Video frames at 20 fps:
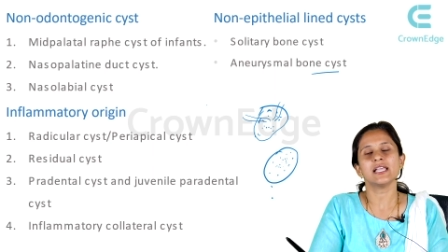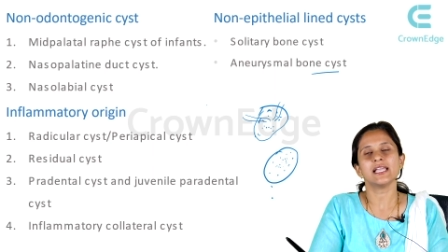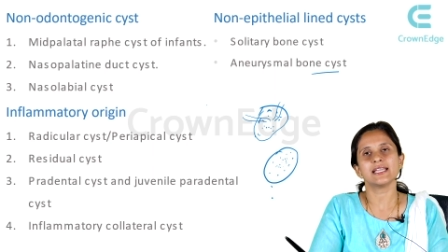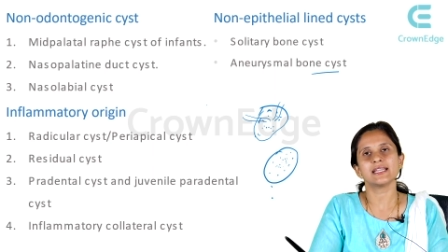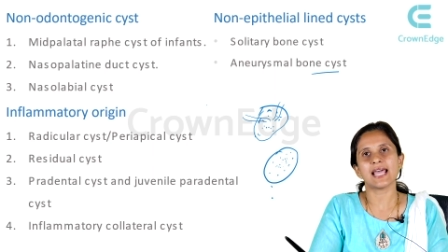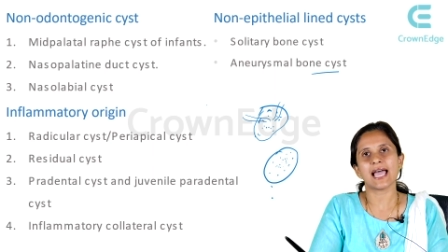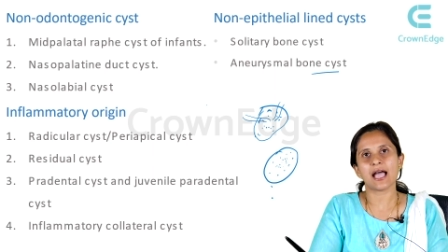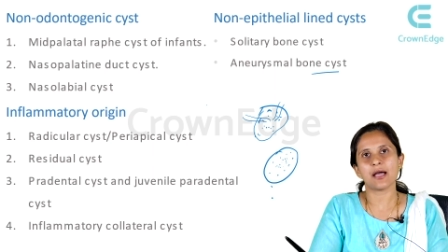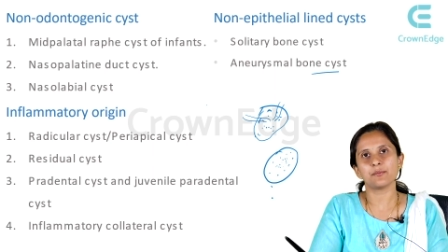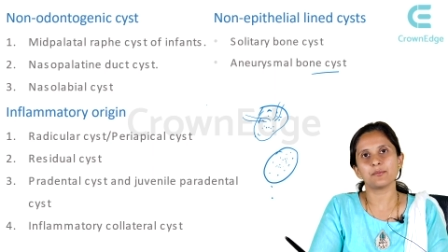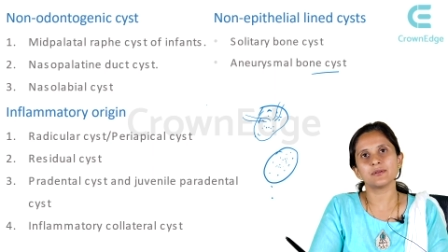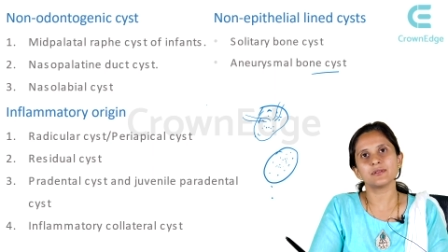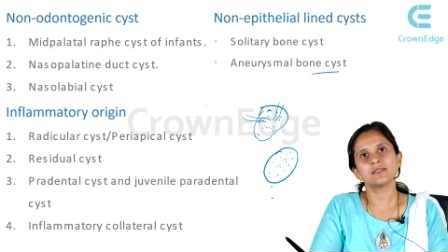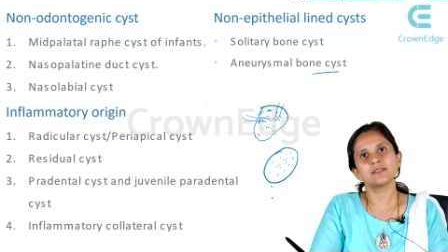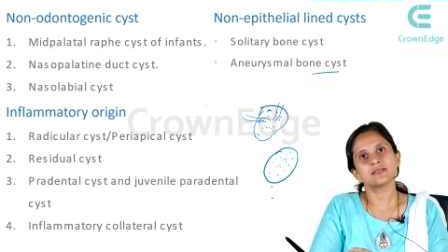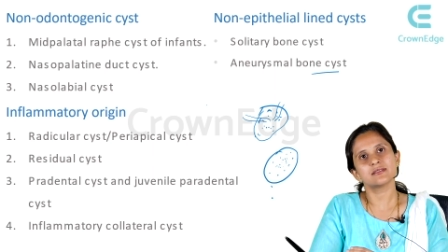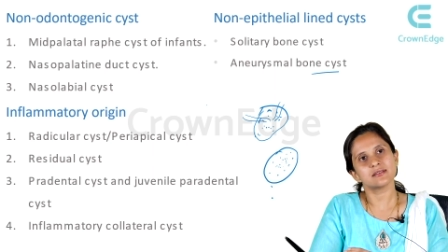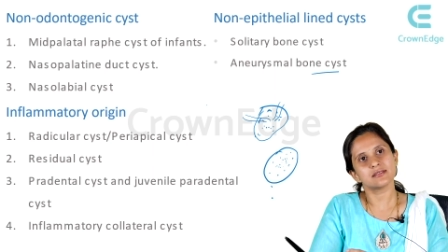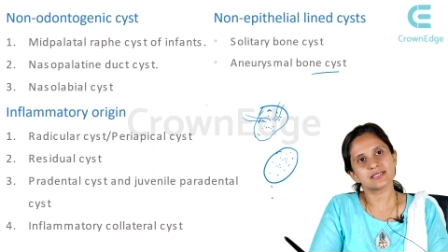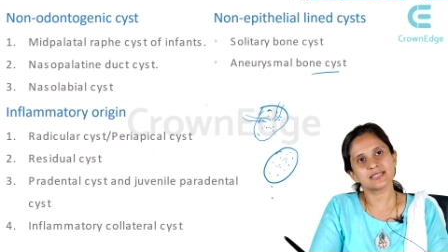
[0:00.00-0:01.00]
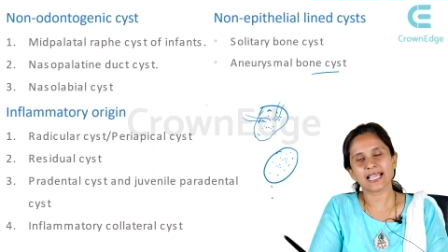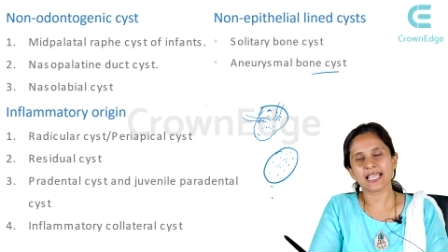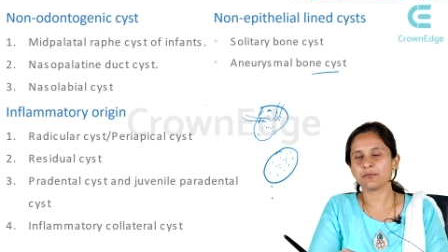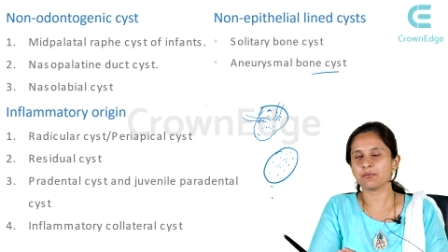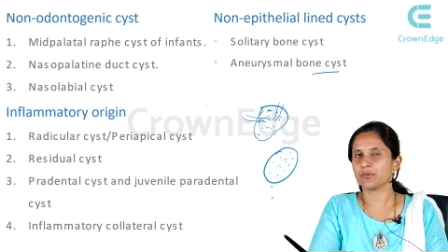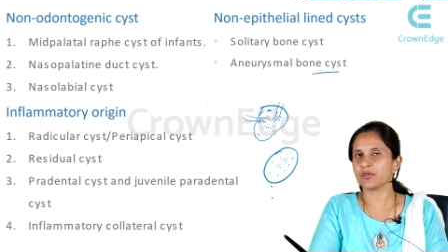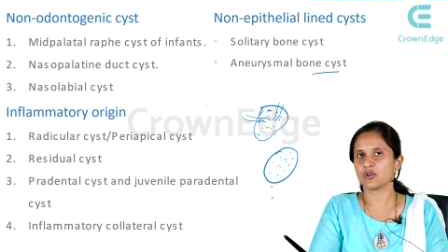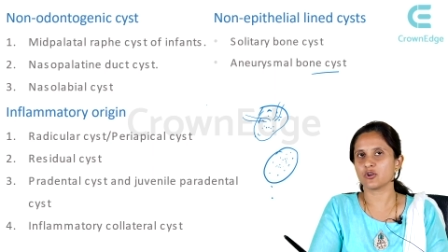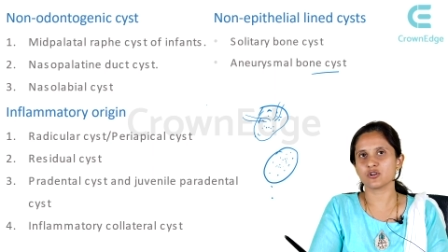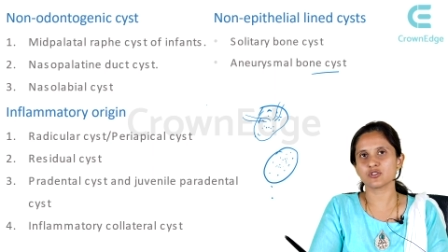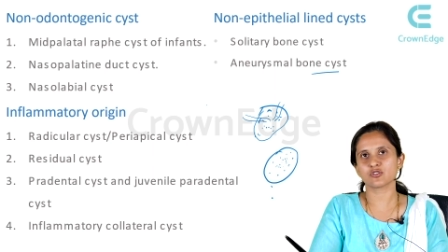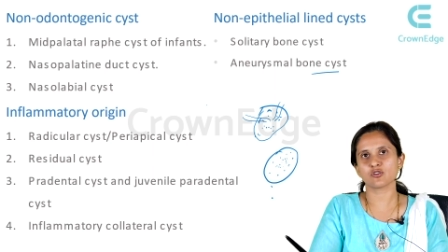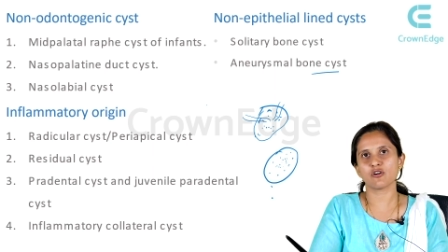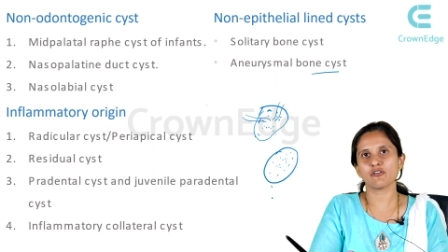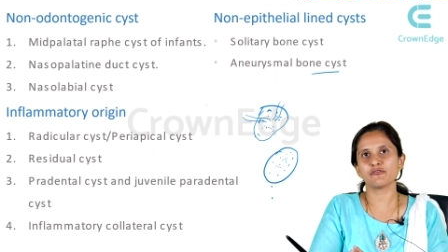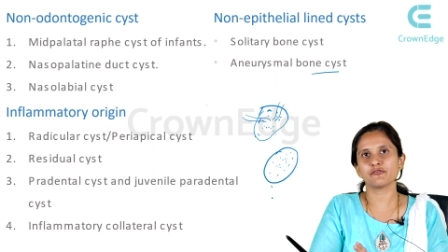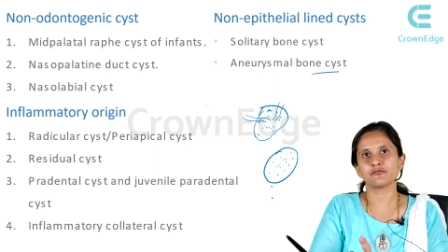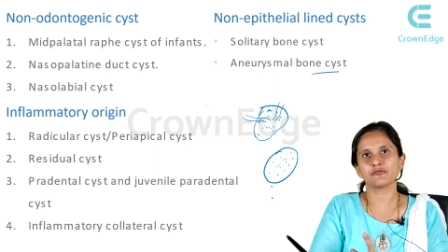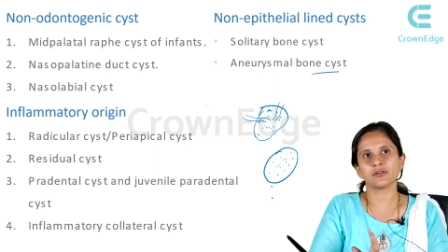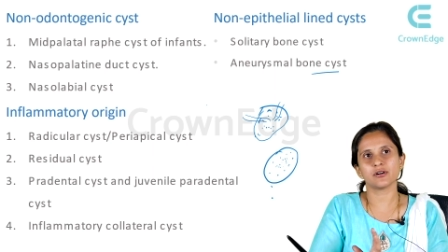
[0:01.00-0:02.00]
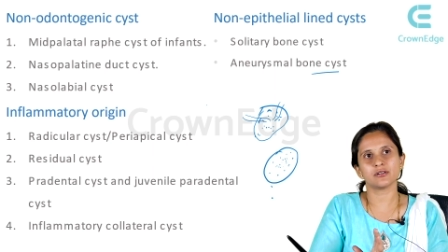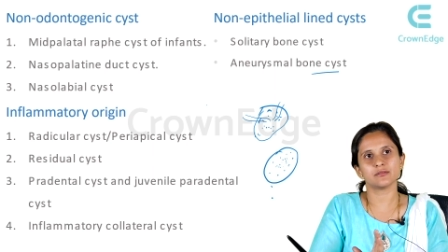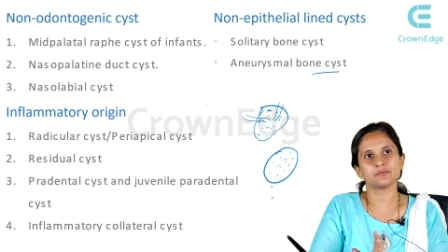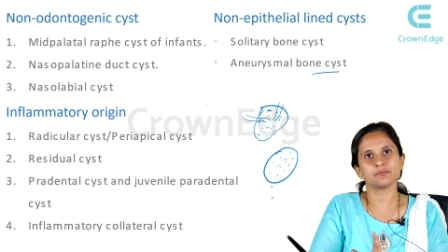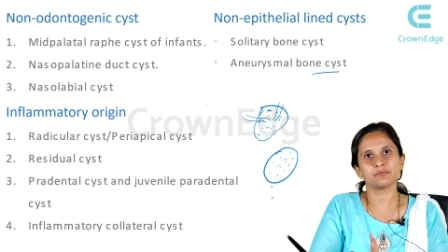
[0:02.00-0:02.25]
it happens same because of uh,